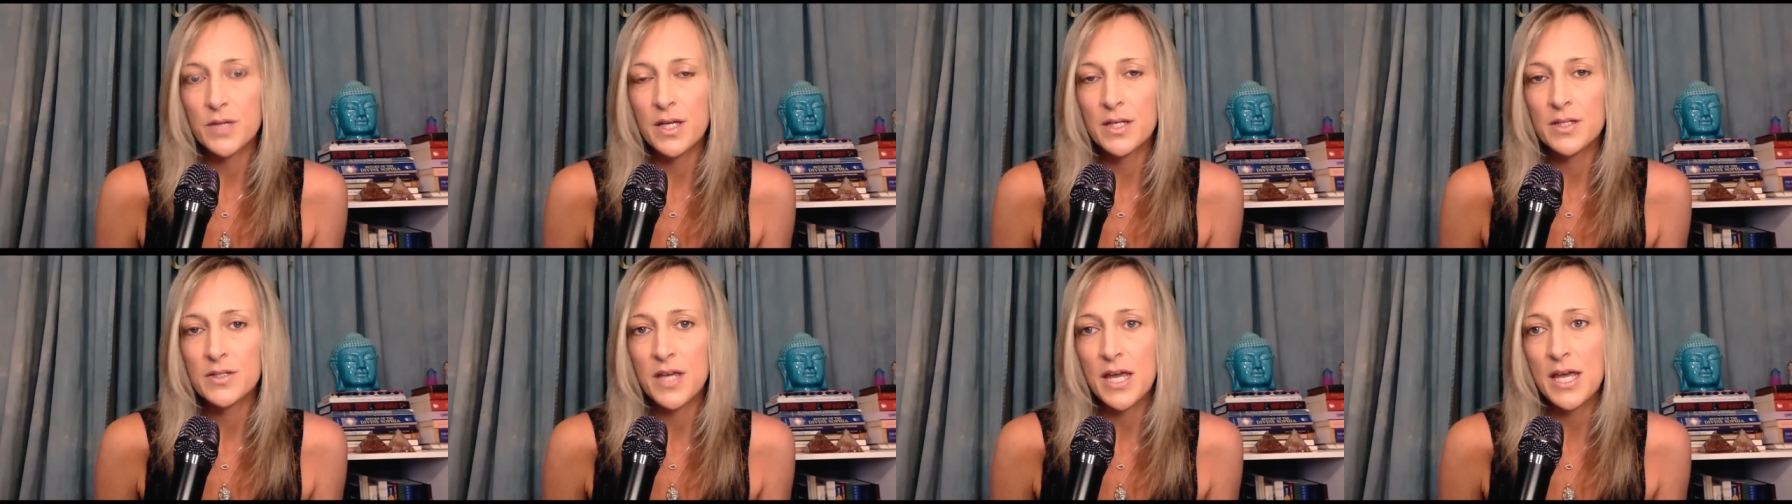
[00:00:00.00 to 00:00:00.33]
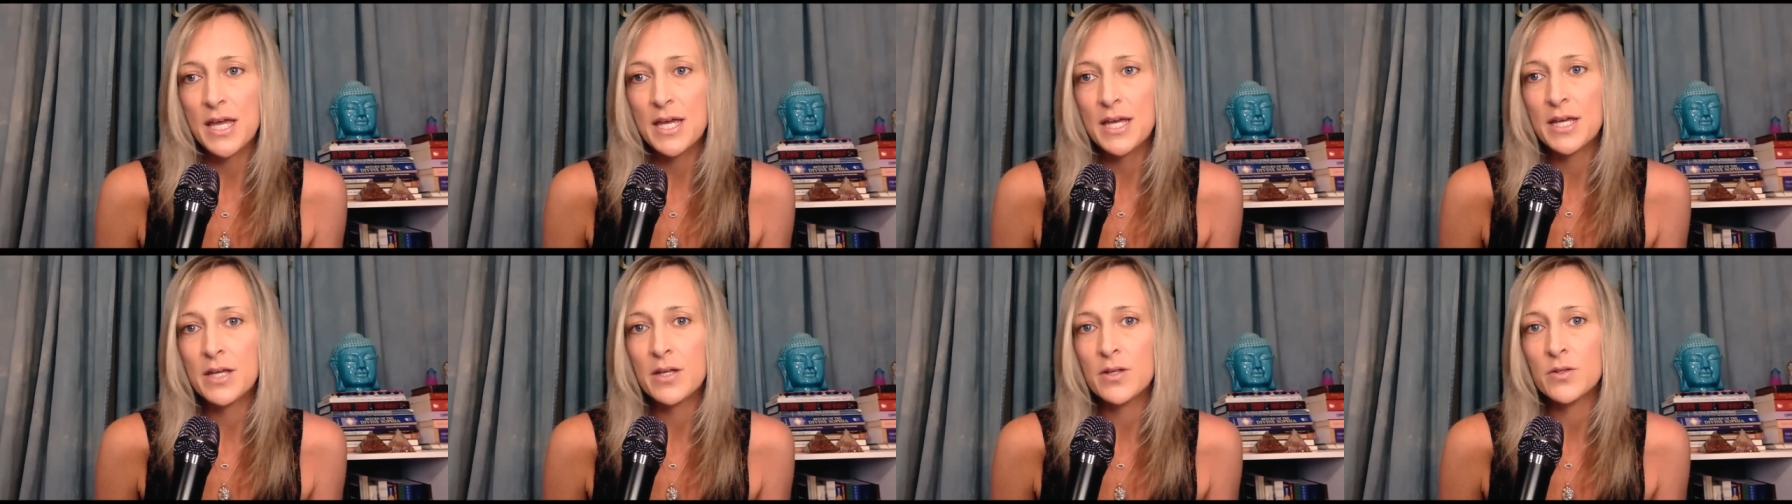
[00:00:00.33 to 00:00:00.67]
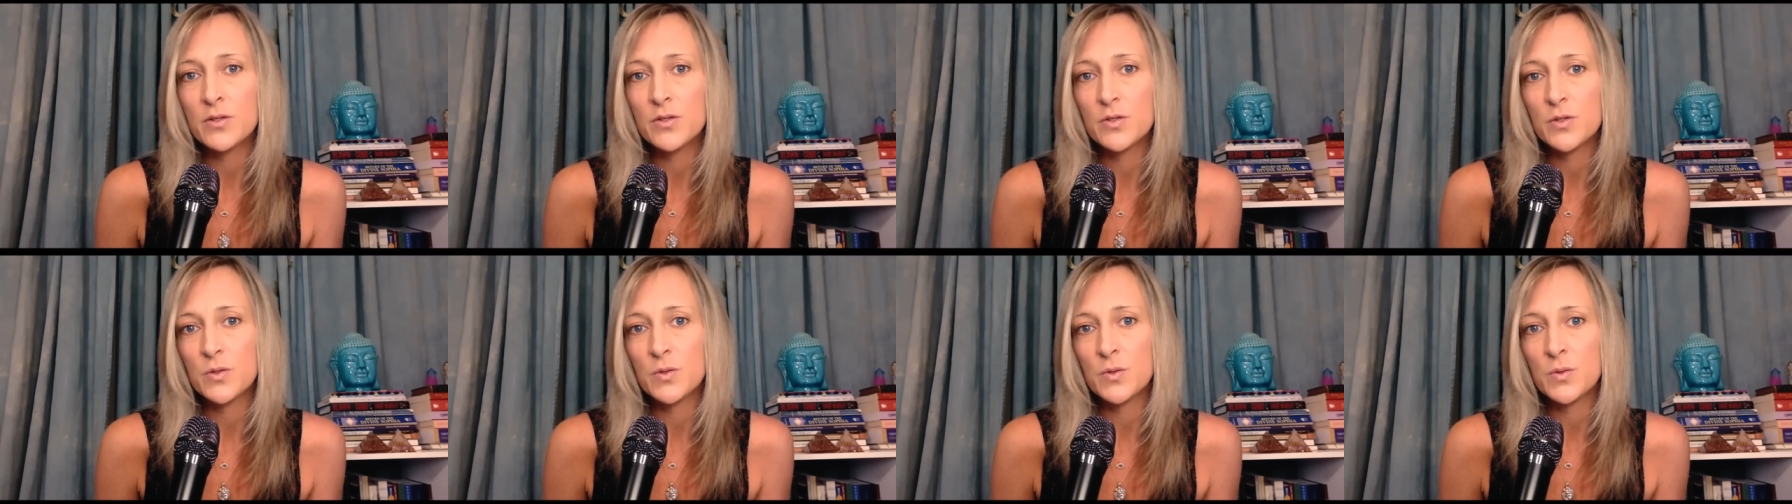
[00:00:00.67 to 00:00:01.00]
and
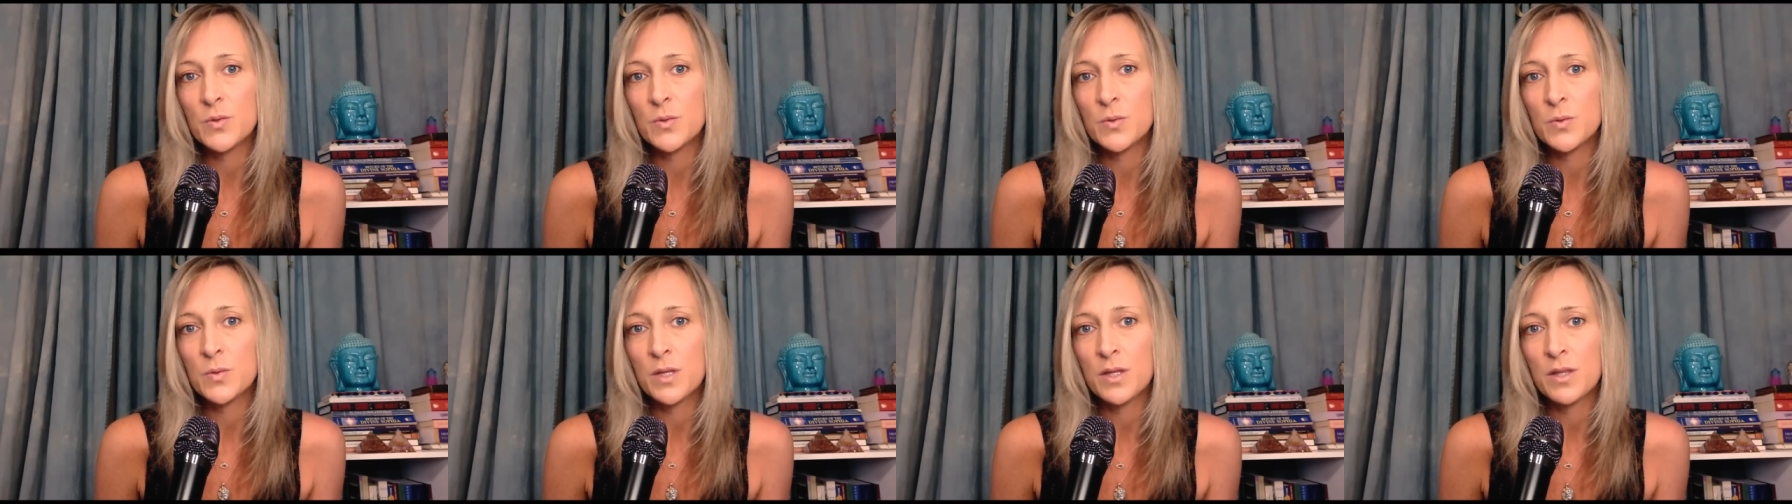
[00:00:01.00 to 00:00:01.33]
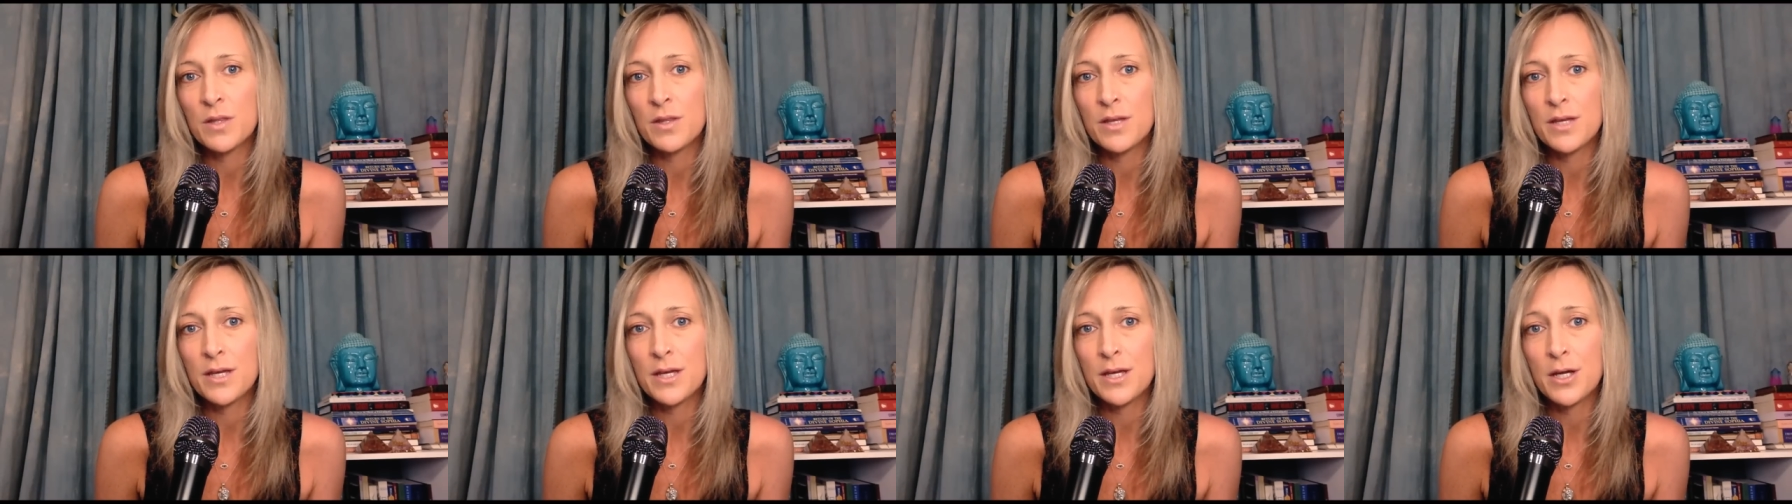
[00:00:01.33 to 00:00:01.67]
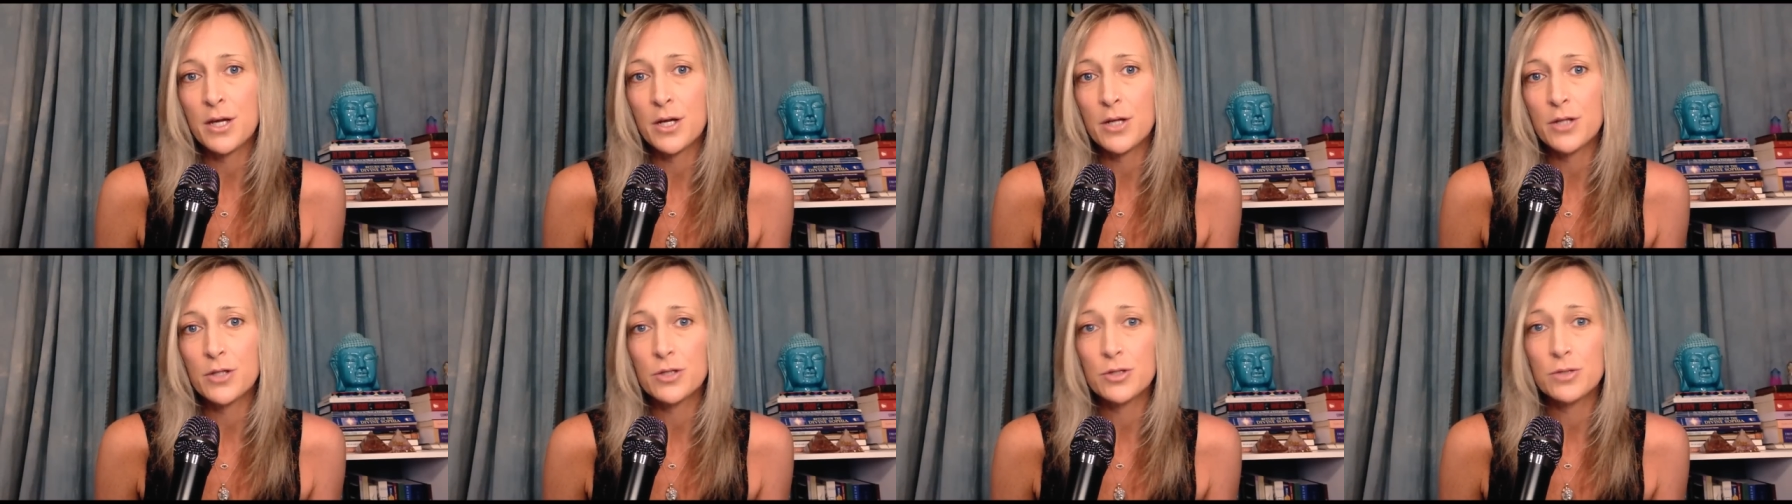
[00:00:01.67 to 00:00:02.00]
taken to the